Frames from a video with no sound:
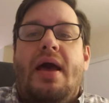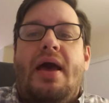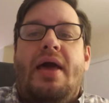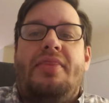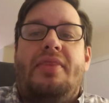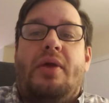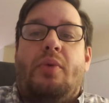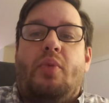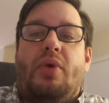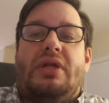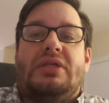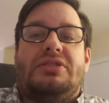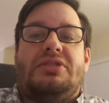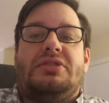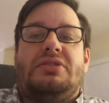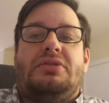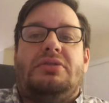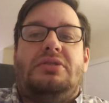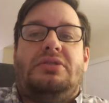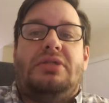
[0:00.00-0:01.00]
And then when
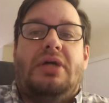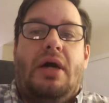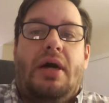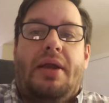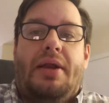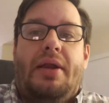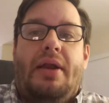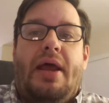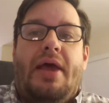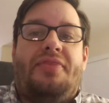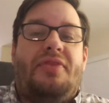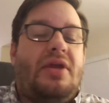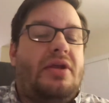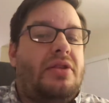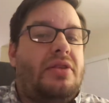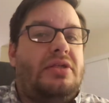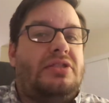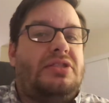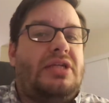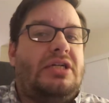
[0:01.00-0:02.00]
it's done at the end
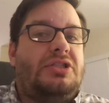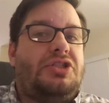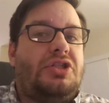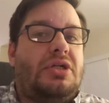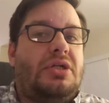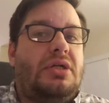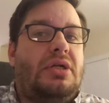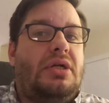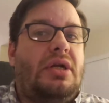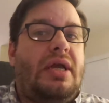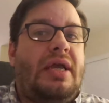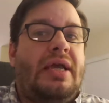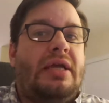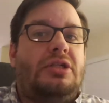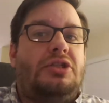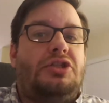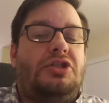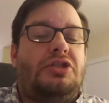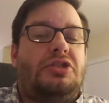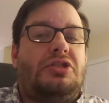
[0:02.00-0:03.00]
of the session,
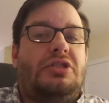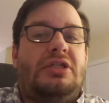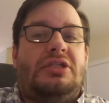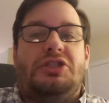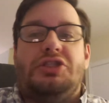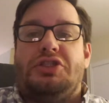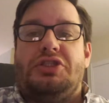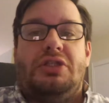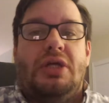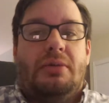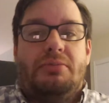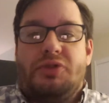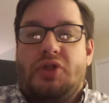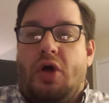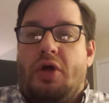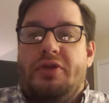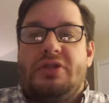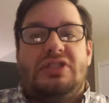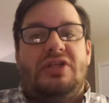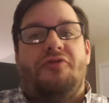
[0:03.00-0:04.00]
it just dumps
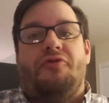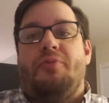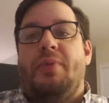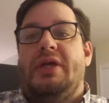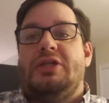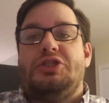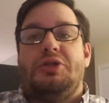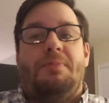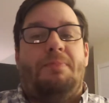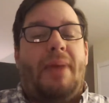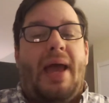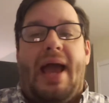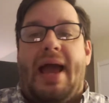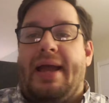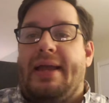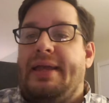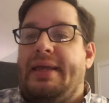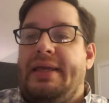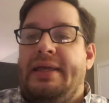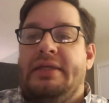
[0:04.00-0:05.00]
all this information
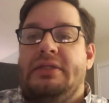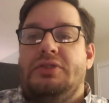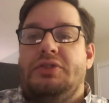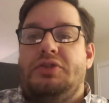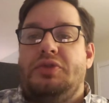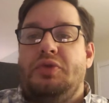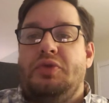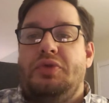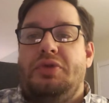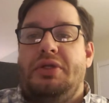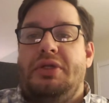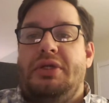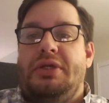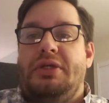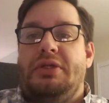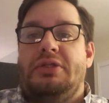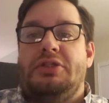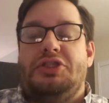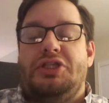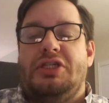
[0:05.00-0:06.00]
back into
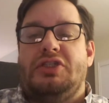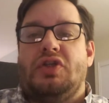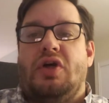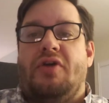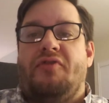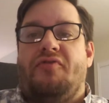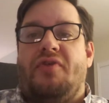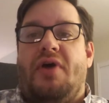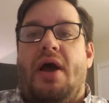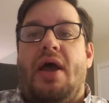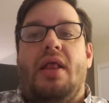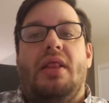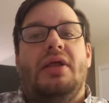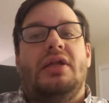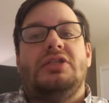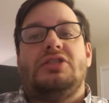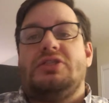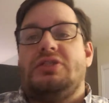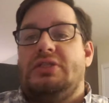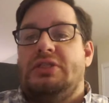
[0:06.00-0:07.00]
the JSON file, and
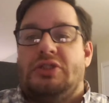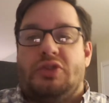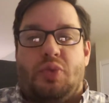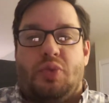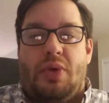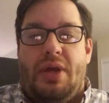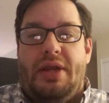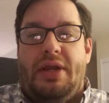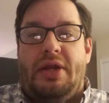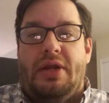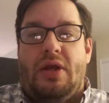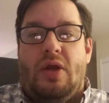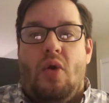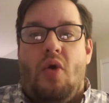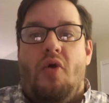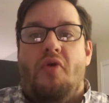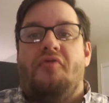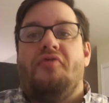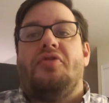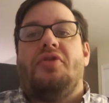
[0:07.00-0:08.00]
it's ready to
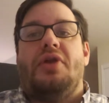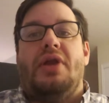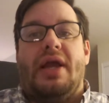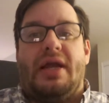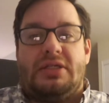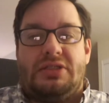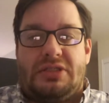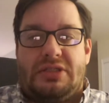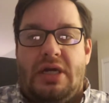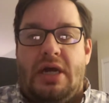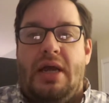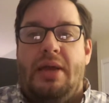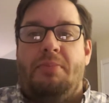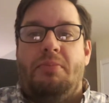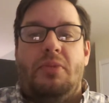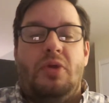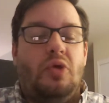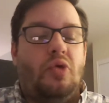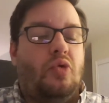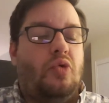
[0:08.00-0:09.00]
go for the next
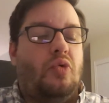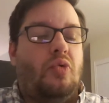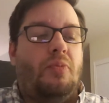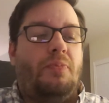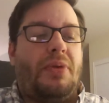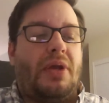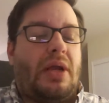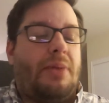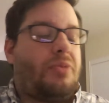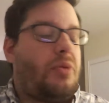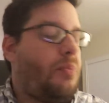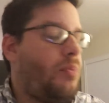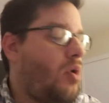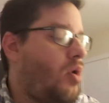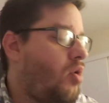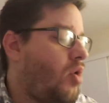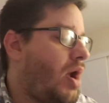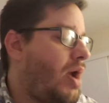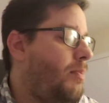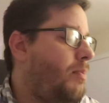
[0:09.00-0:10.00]
time you pick up the
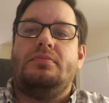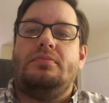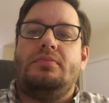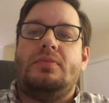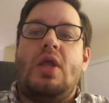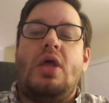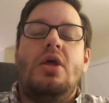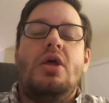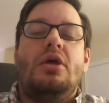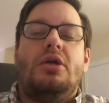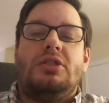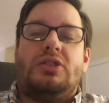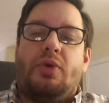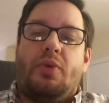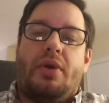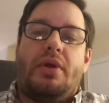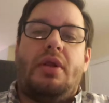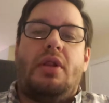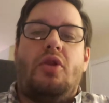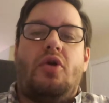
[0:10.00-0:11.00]
program. So we're
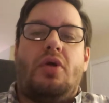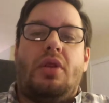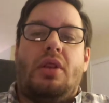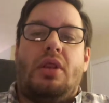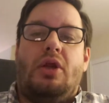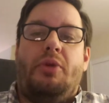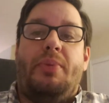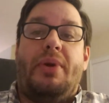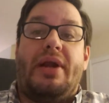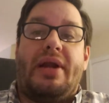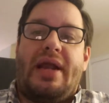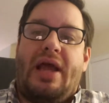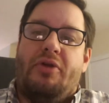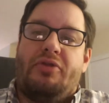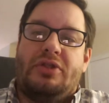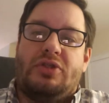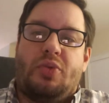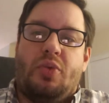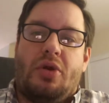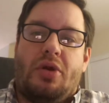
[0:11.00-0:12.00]
going to look a little bit at how
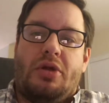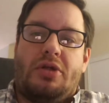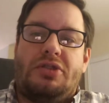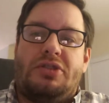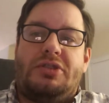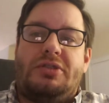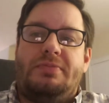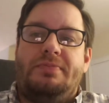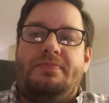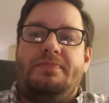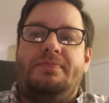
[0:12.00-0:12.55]
this works.